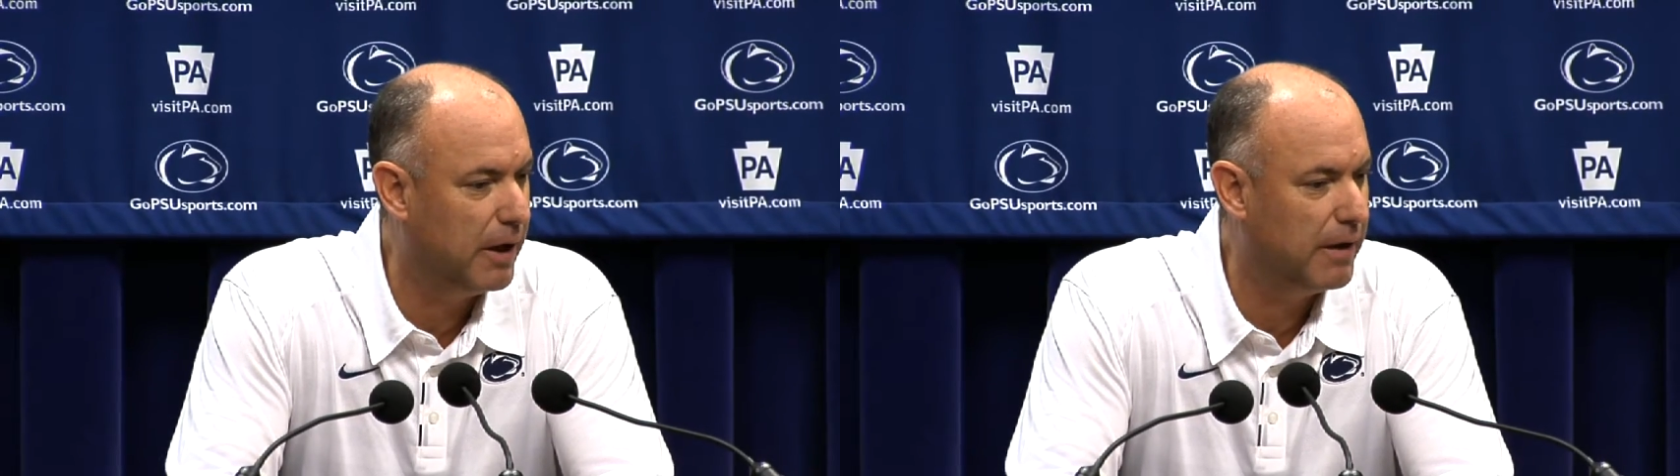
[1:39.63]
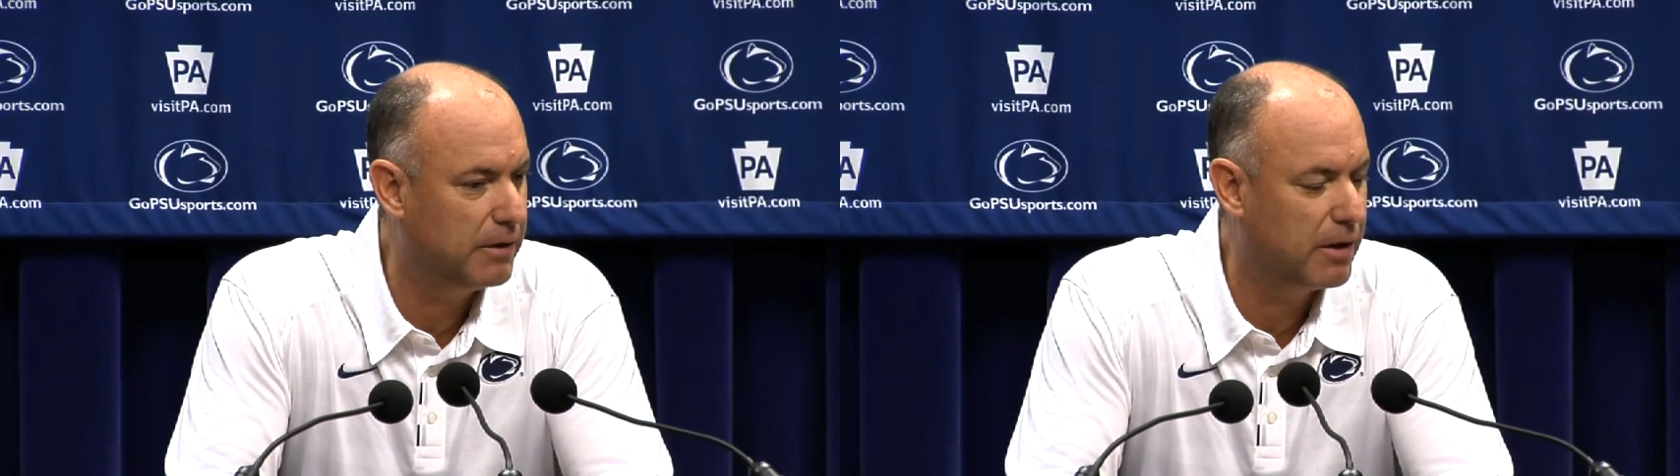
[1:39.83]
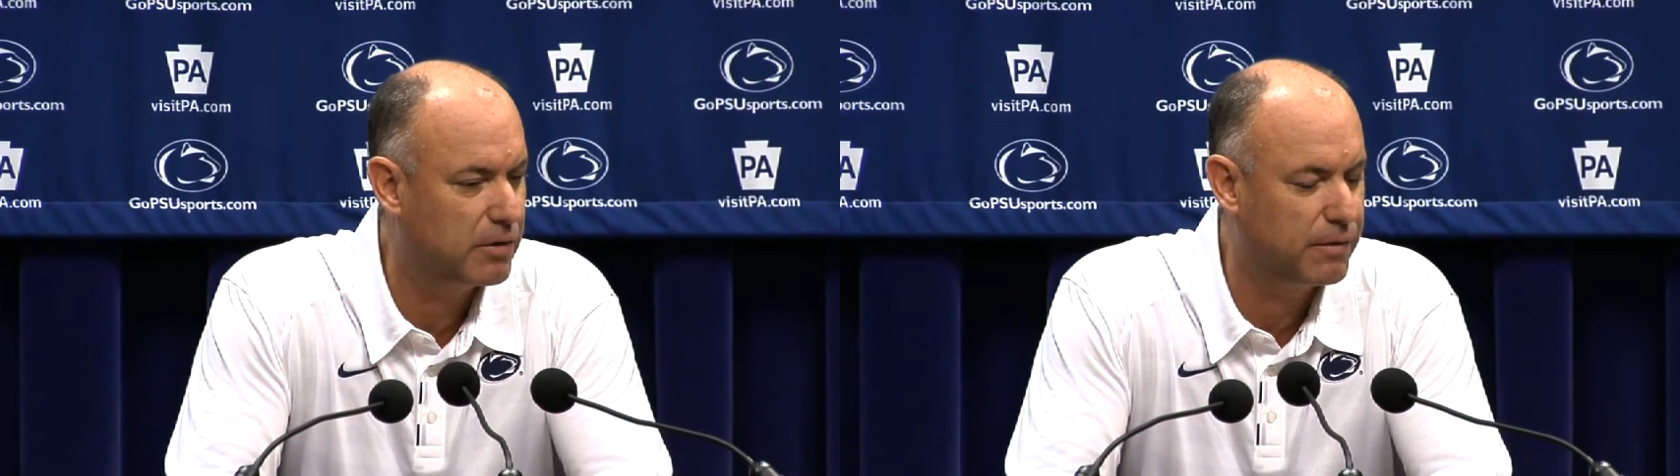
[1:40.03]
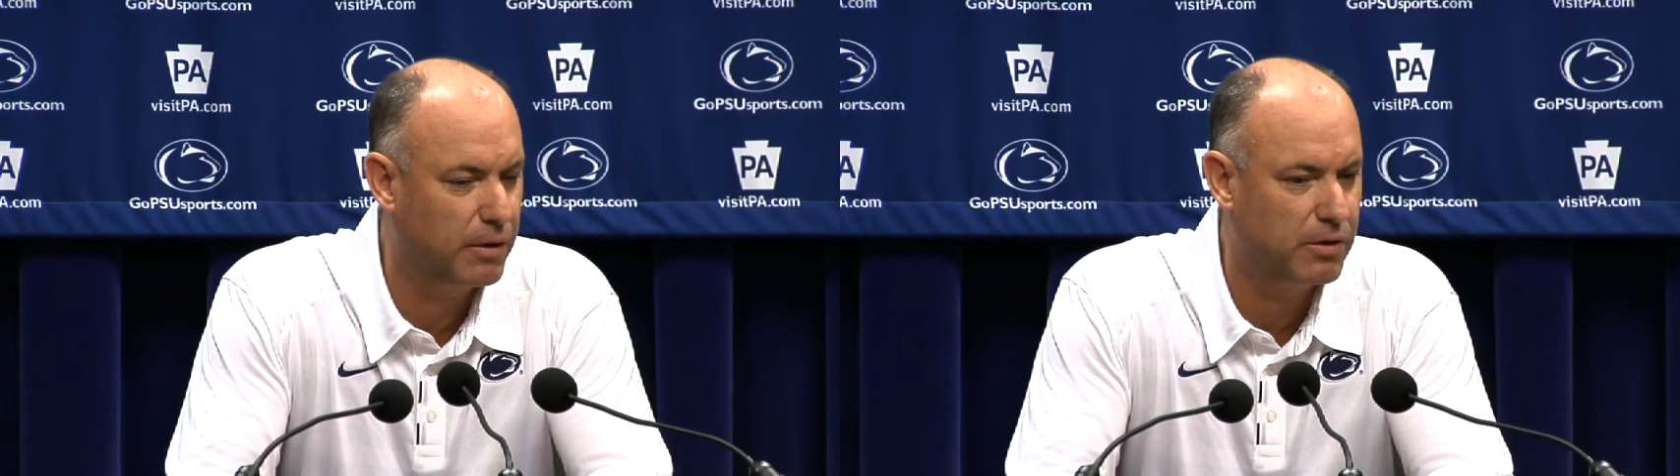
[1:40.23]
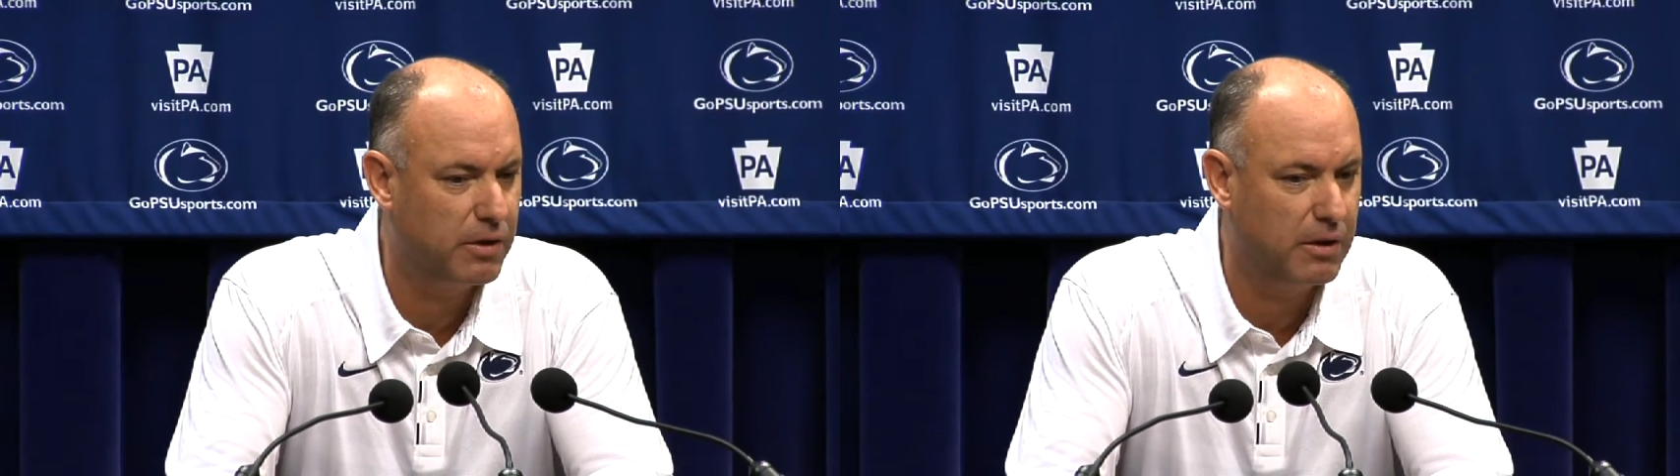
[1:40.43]
I think that's the
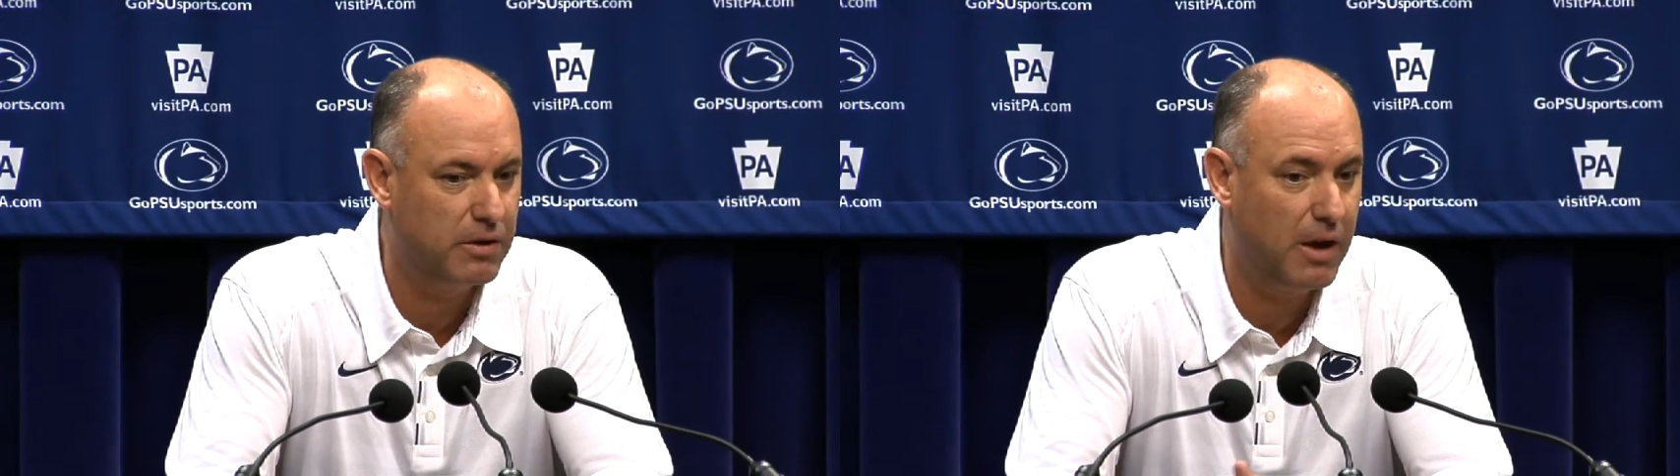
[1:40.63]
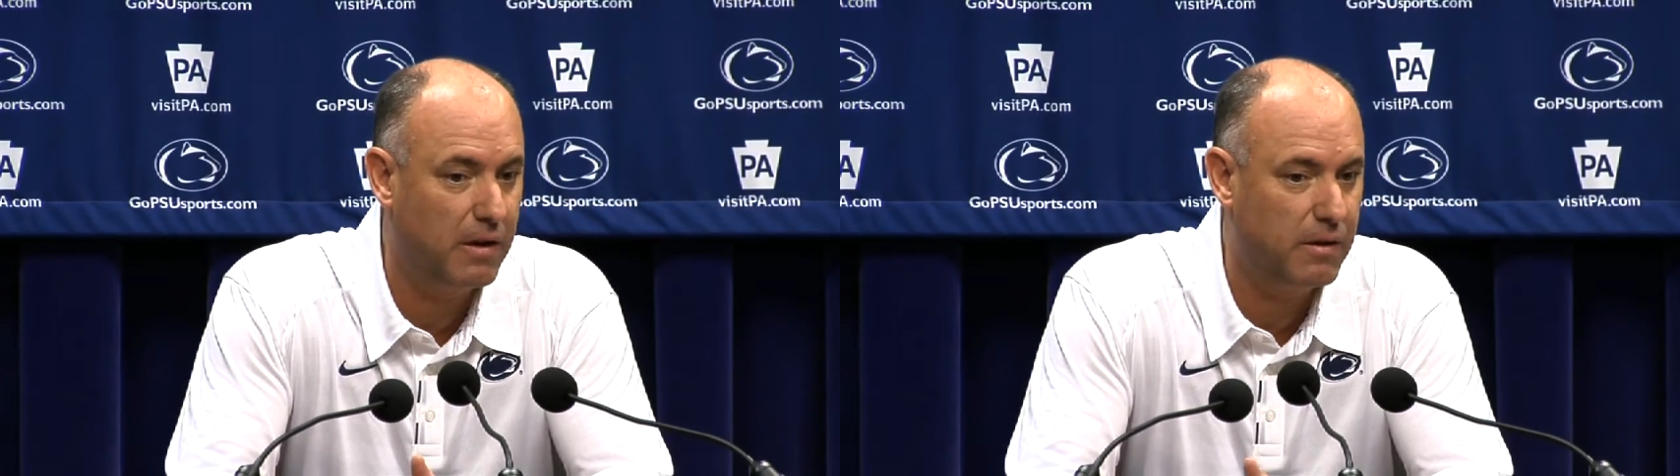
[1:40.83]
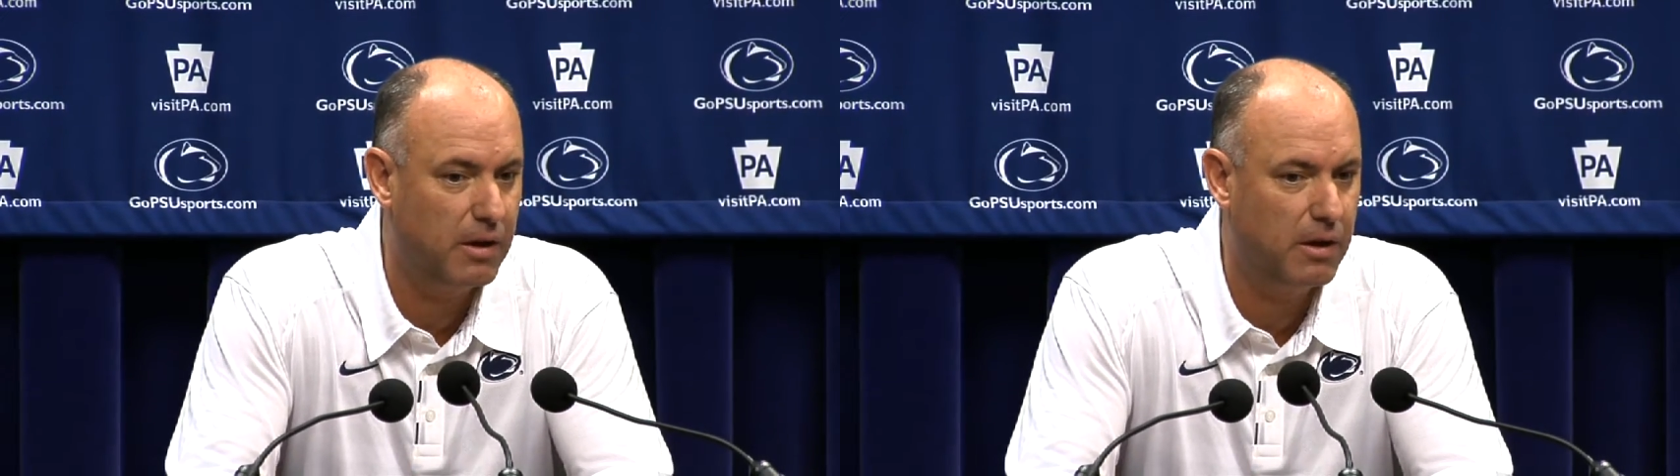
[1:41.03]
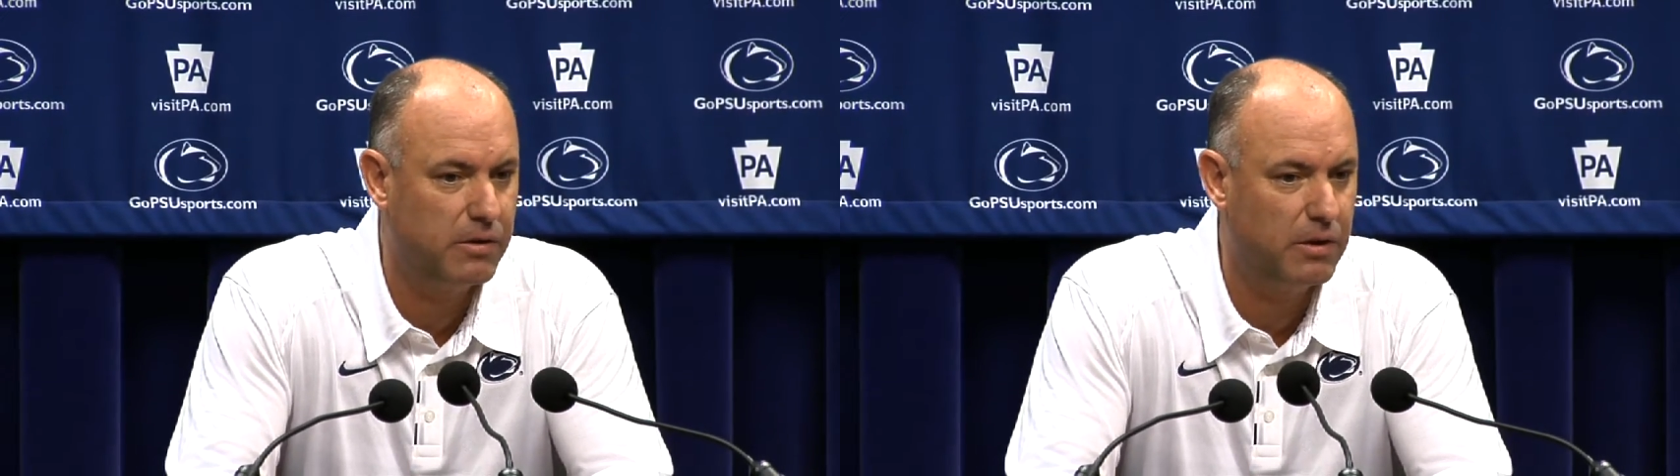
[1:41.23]
first thing. Second thing is,